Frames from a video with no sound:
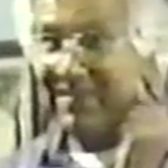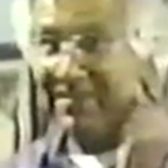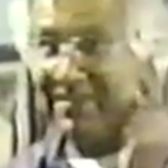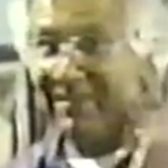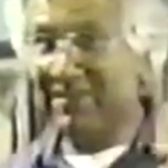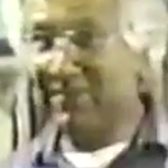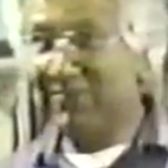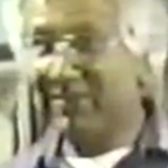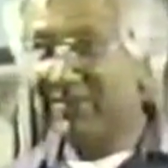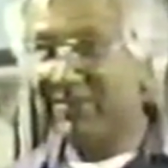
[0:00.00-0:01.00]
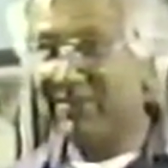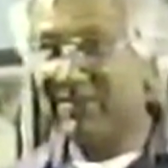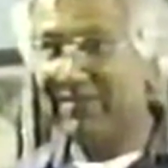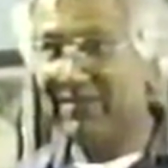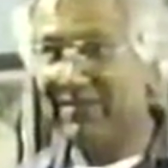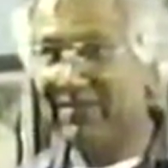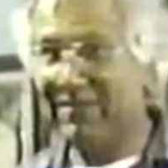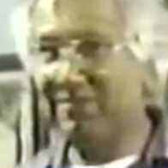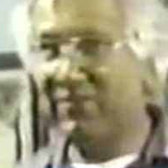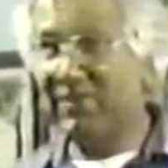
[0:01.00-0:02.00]
Silver,
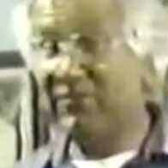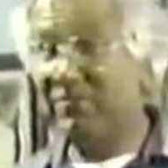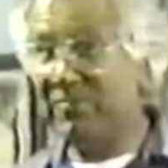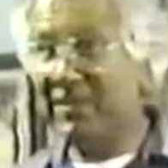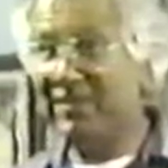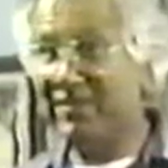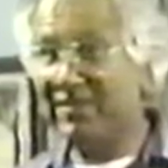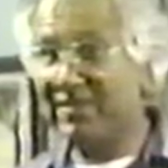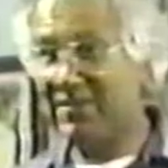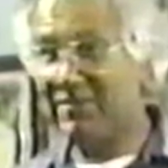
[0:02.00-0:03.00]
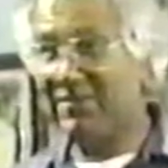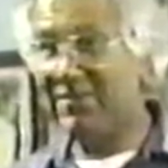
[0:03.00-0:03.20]
symbol of obedience through the